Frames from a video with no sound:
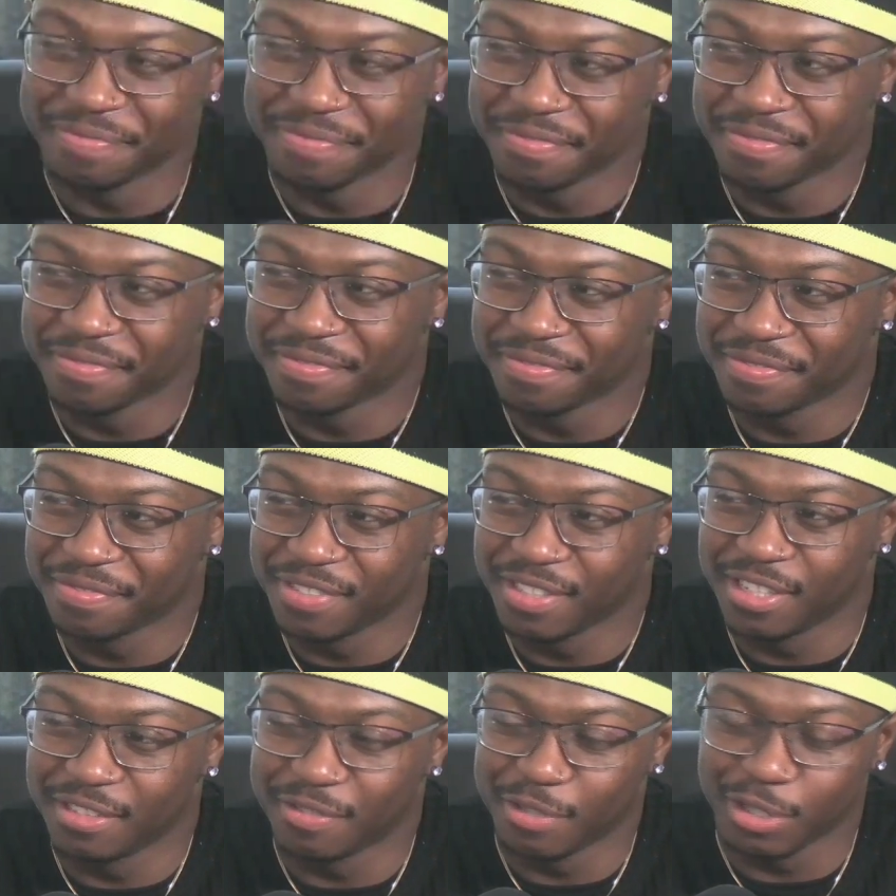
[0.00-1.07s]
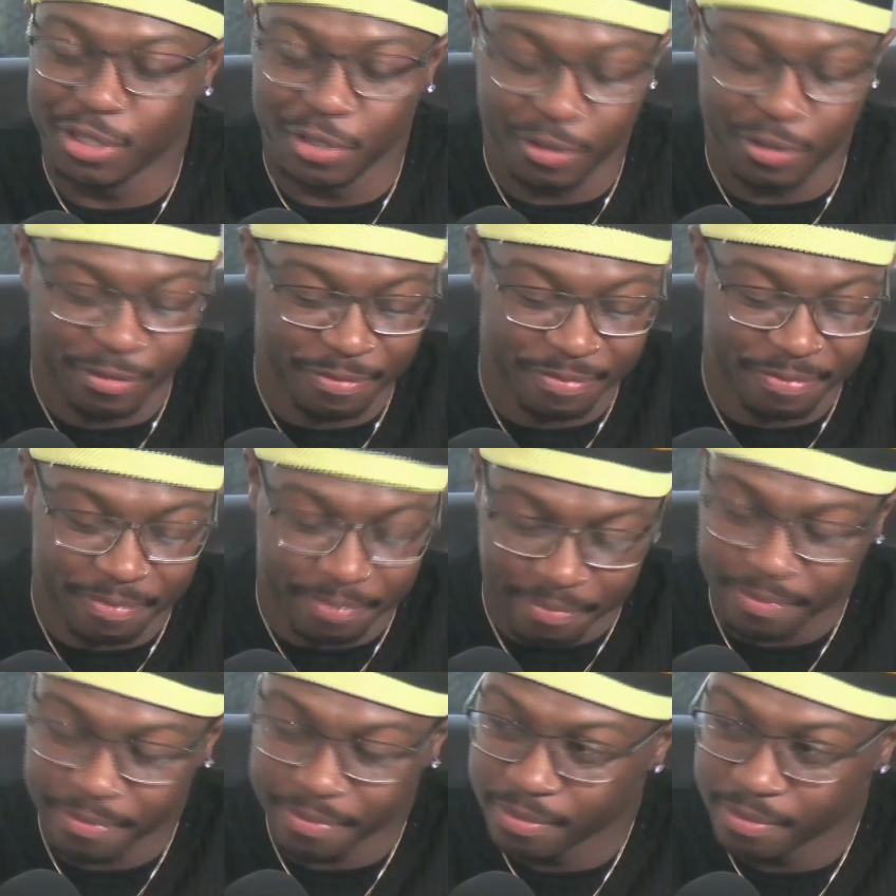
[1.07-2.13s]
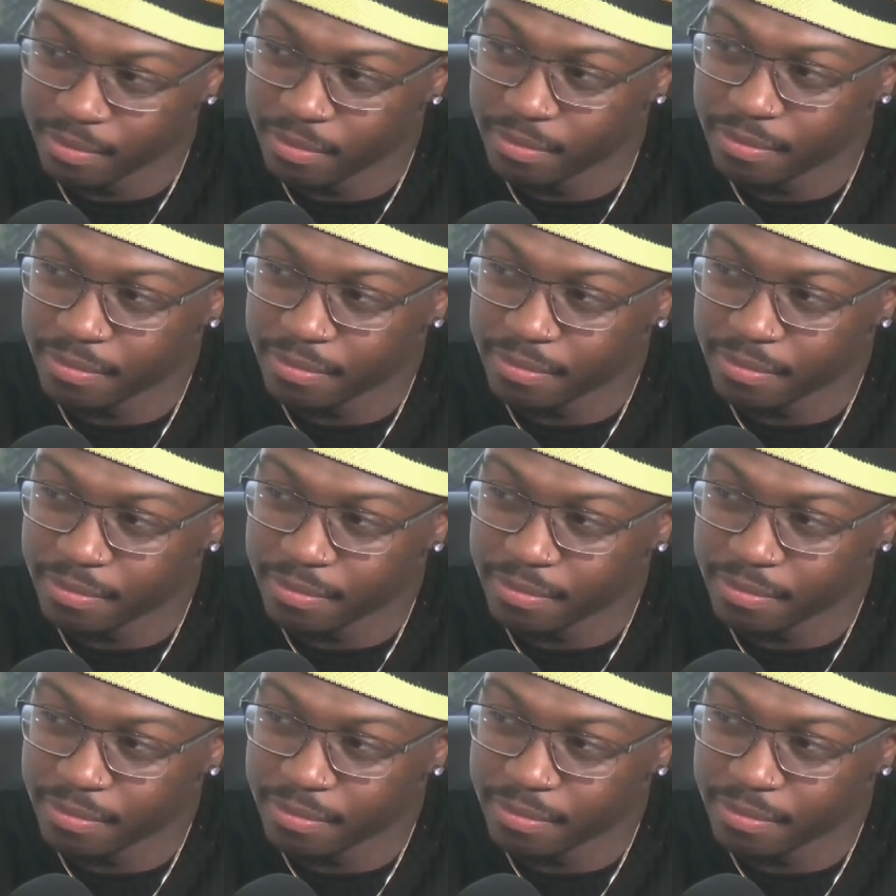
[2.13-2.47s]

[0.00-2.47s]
dude. Yeah. so sure. I mean, like I had I